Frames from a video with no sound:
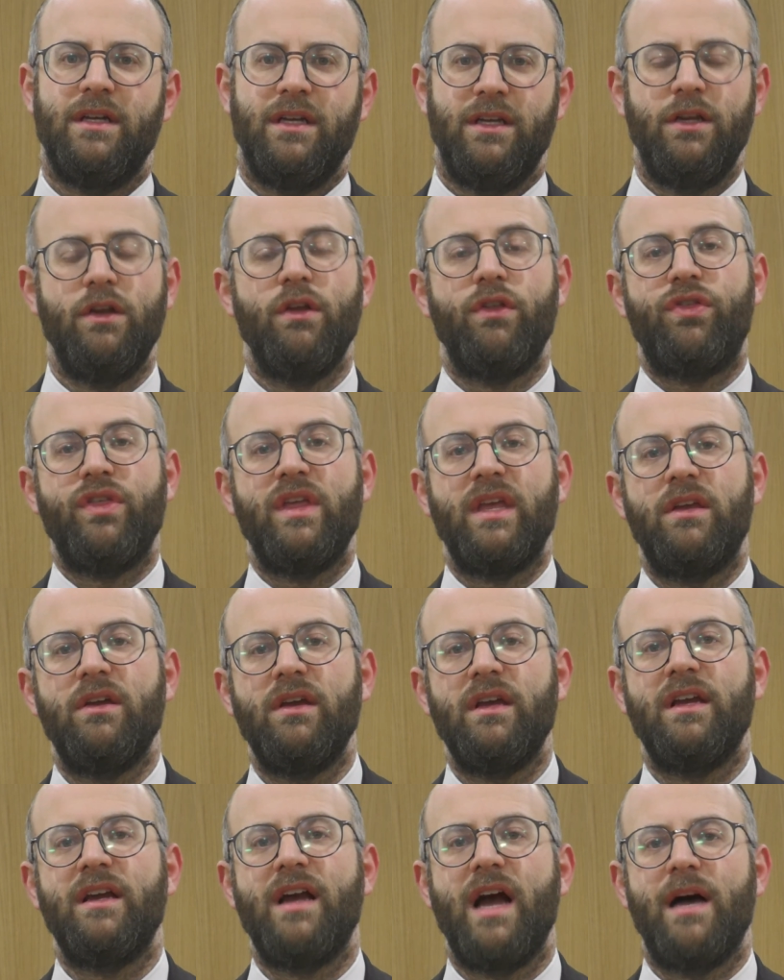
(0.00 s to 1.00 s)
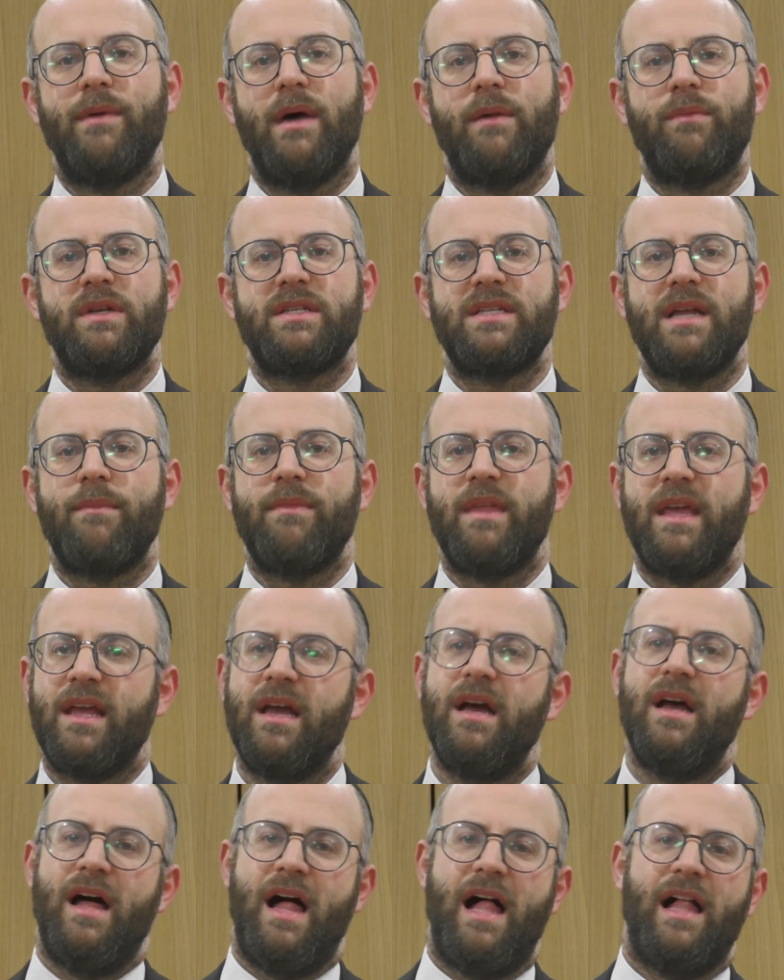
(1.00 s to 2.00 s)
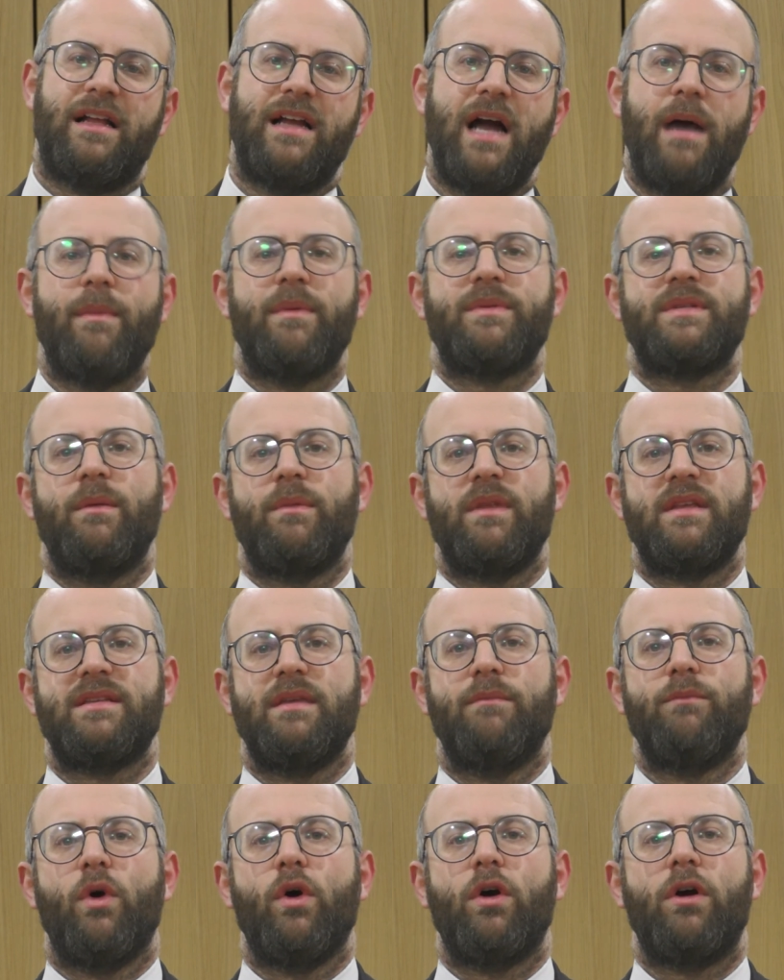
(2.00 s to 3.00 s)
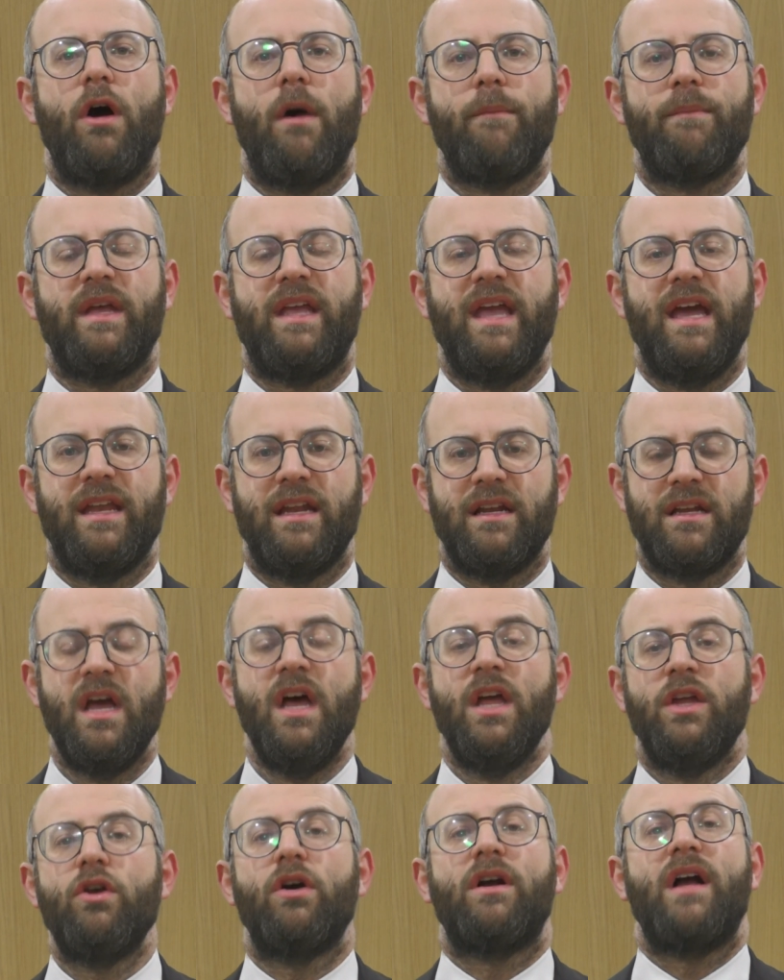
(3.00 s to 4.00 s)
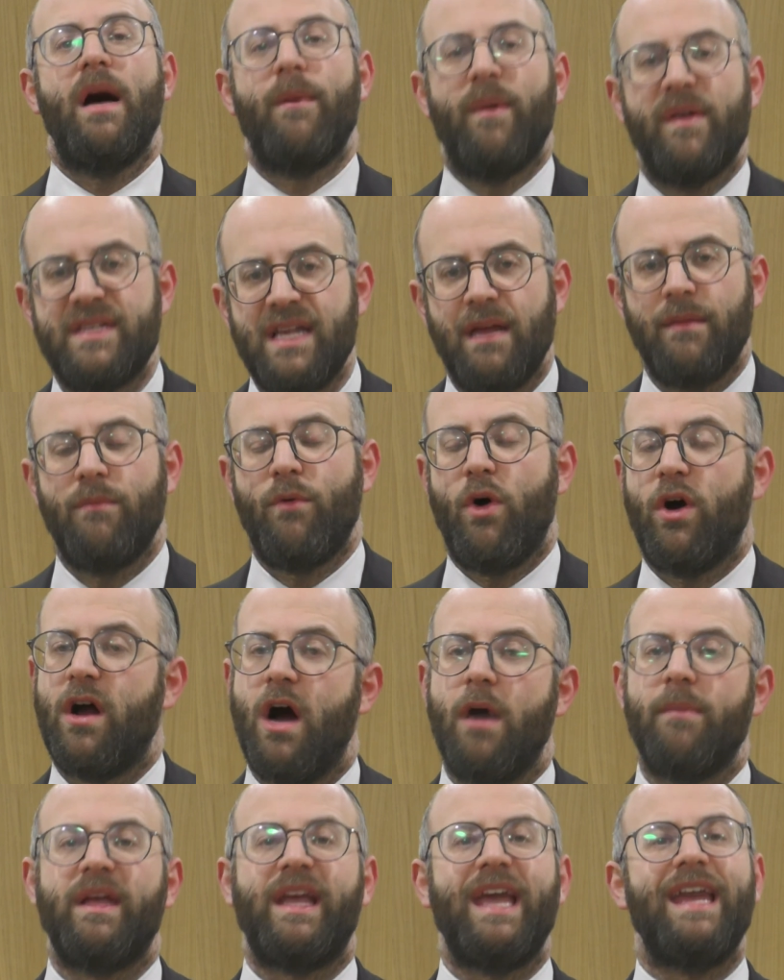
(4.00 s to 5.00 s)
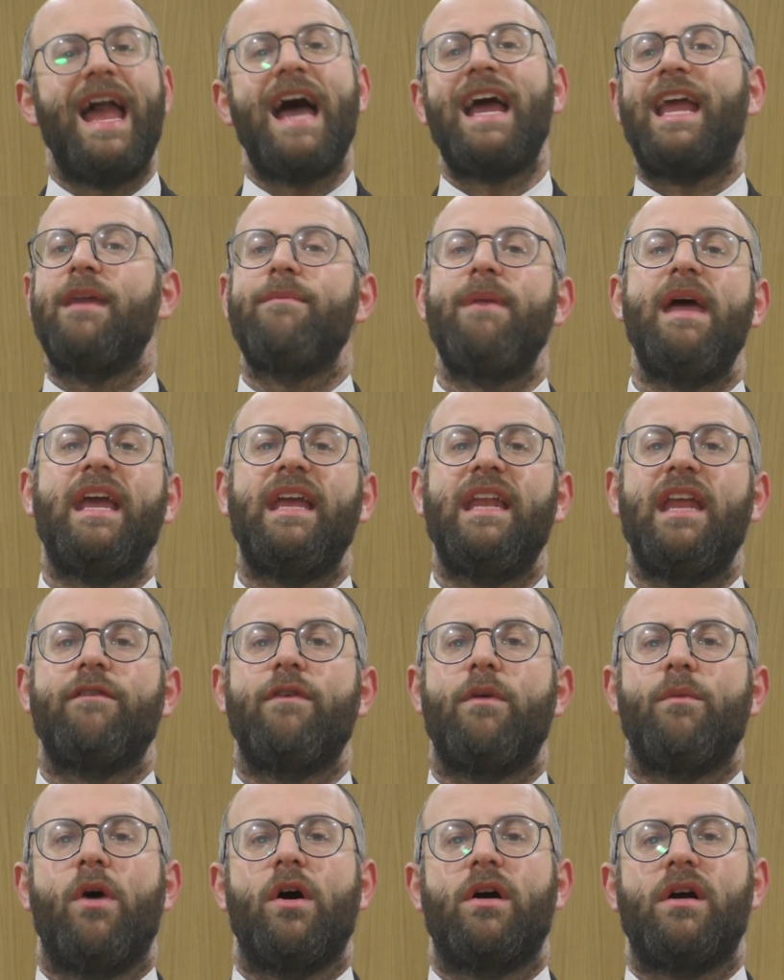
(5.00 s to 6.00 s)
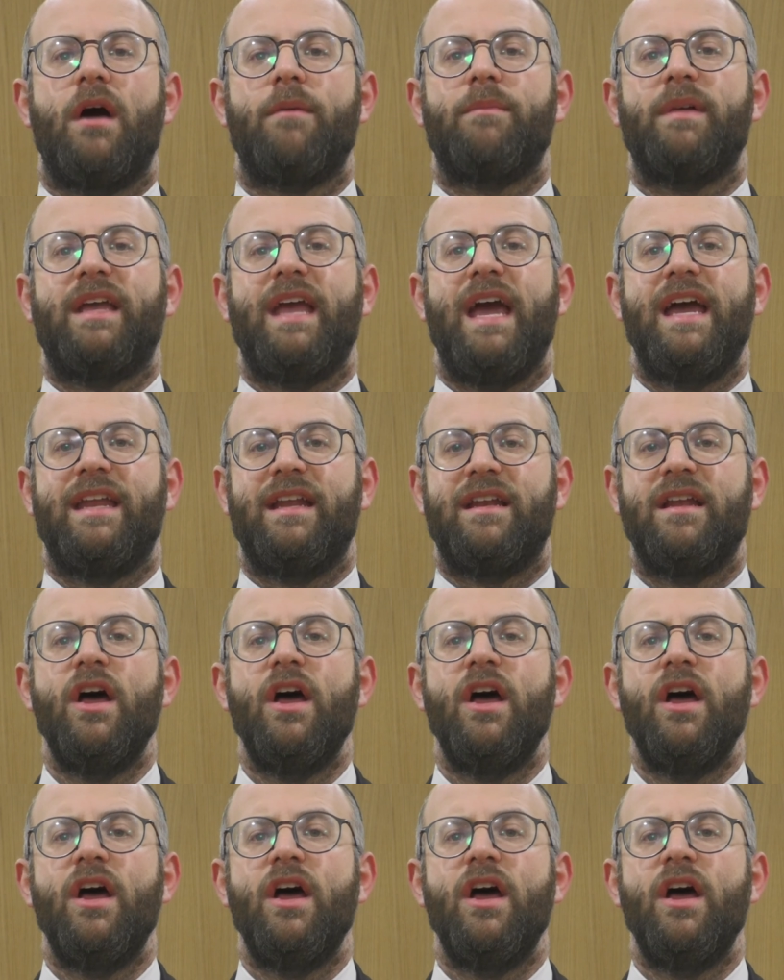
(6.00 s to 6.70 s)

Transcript: You think you can come up with something? I'll come up with something more complicated. You'll come up with something more complicated? I can make it even more complicated.